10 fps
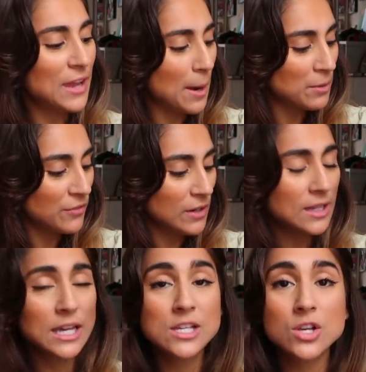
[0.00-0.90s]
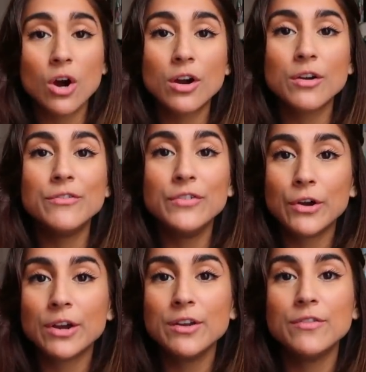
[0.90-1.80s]
the Amplify leggings are
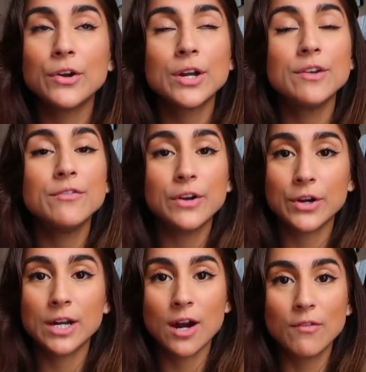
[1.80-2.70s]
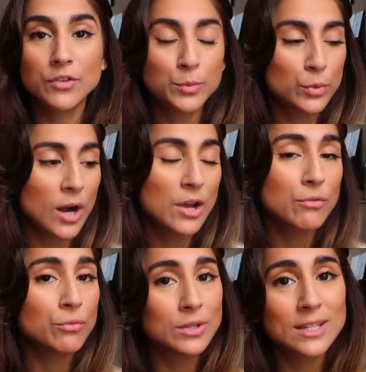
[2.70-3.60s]
very, very, very comfortable. I
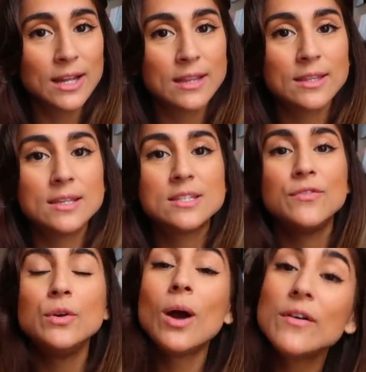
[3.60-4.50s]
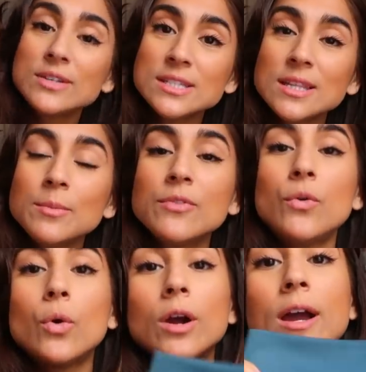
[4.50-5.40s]
really like these. If you haven't seen them
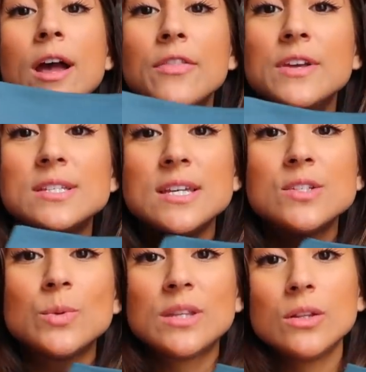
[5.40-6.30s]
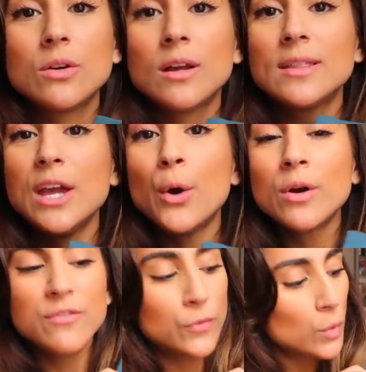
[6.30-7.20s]
before, this is what they look like. They
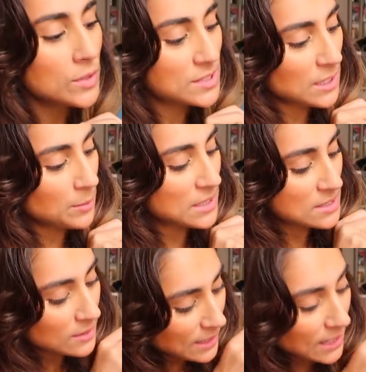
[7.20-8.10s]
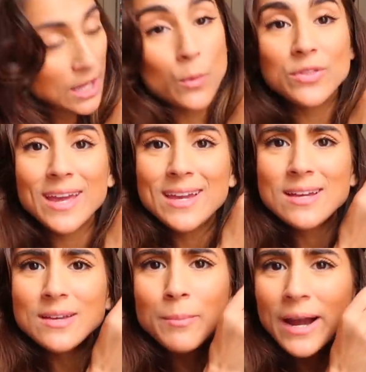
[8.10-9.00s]
are a full seamless legging with
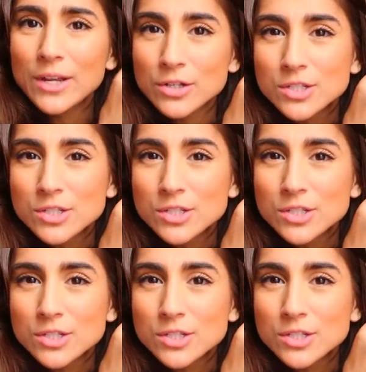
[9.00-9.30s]
a minor